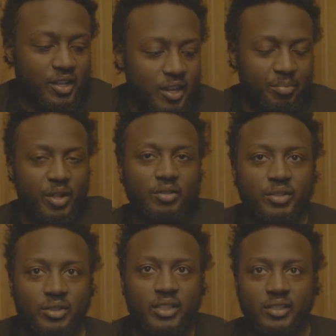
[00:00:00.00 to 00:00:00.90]
upload
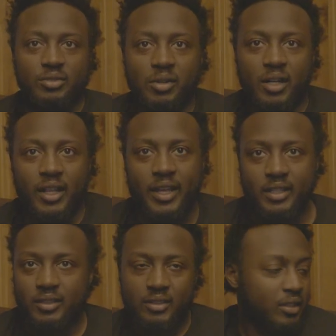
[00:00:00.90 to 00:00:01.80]
your shit and do all that,
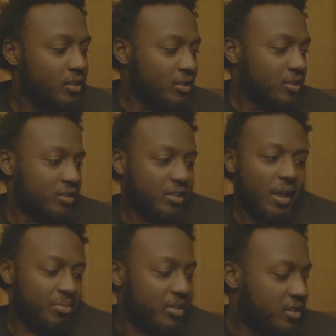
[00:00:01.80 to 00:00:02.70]
and
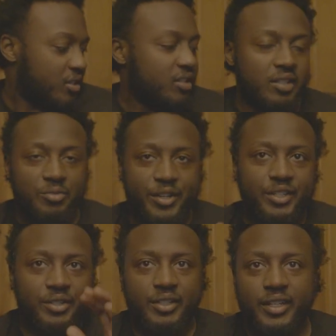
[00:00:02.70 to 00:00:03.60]
type it in, and
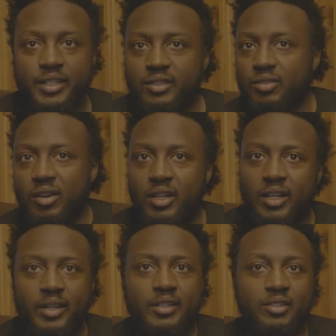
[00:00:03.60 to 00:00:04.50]
render shit and do all
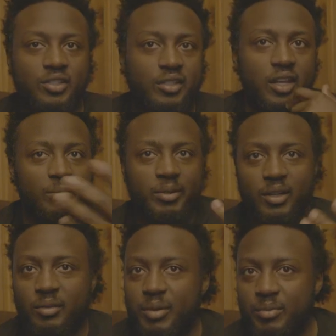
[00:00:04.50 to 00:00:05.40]
that. Just
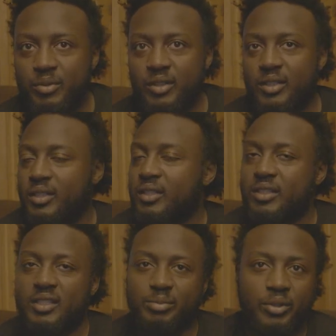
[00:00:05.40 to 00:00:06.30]
upload it. People want to see it.
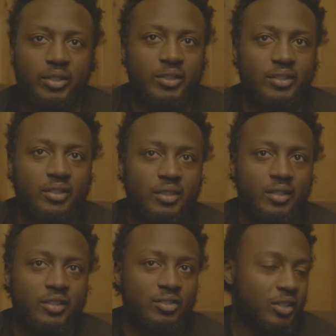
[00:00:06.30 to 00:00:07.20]
It's sports.
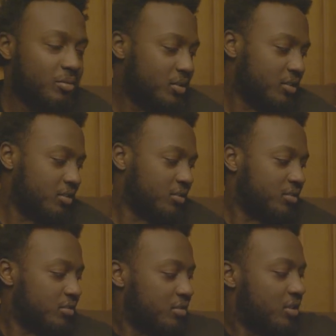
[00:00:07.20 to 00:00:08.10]
You know what I'm saying?
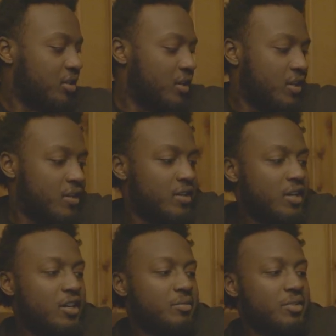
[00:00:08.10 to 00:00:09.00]

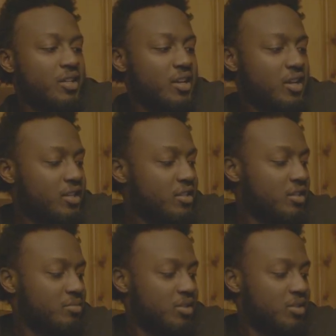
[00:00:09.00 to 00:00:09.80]
Oh, let me tell y'all this.